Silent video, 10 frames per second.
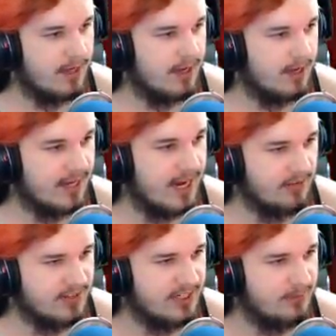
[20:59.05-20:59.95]
Uh,
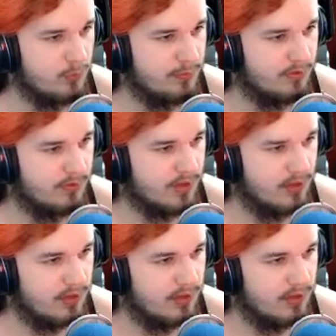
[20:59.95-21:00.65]
kerosene would be really